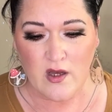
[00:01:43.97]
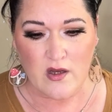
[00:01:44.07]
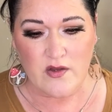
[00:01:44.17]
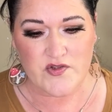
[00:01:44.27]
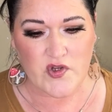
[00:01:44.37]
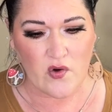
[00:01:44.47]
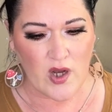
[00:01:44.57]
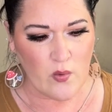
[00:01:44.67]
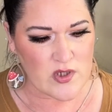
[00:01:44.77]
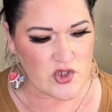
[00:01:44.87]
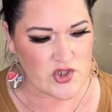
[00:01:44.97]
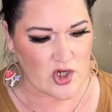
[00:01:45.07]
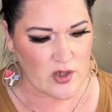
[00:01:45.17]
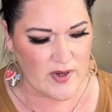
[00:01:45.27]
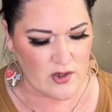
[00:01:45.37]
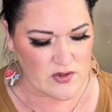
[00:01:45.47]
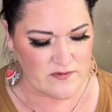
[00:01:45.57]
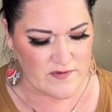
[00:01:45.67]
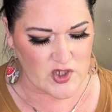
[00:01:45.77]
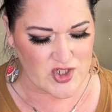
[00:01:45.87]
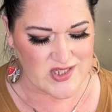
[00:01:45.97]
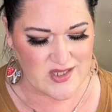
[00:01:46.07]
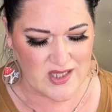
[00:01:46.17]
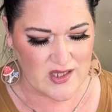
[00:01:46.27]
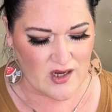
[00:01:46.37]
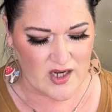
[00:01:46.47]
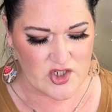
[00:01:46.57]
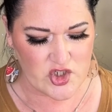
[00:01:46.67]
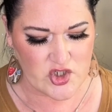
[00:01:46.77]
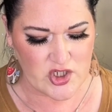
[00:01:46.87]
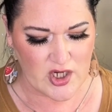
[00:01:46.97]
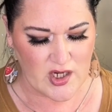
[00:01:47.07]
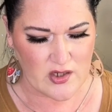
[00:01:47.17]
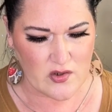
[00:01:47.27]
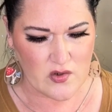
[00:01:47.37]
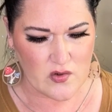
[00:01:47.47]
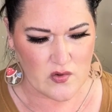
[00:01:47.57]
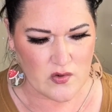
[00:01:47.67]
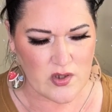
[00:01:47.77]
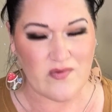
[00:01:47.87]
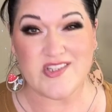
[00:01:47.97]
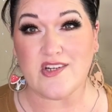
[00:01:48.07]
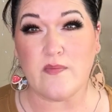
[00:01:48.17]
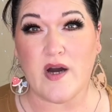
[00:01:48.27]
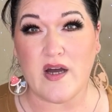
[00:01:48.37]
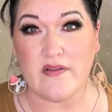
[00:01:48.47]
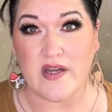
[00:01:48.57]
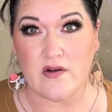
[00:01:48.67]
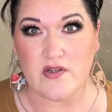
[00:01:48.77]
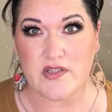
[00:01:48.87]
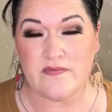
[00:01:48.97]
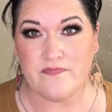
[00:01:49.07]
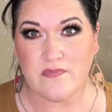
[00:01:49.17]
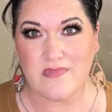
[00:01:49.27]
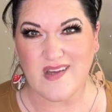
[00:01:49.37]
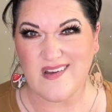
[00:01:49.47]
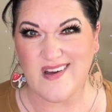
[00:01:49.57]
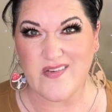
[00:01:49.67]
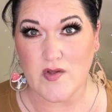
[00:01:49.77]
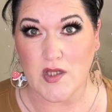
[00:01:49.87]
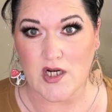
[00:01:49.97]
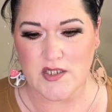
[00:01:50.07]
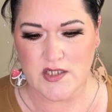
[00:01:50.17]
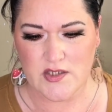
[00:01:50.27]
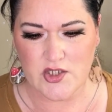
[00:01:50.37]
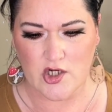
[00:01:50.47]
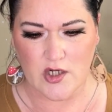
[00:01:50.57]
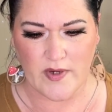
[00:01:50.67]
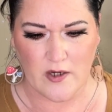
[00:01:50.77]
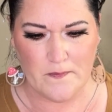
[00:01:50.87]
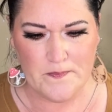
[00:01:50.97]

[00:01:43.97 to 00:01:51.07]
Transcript: So I want to talk about first the eyeshadow. Now let's talk about eyeliners. I have a lot to talk about.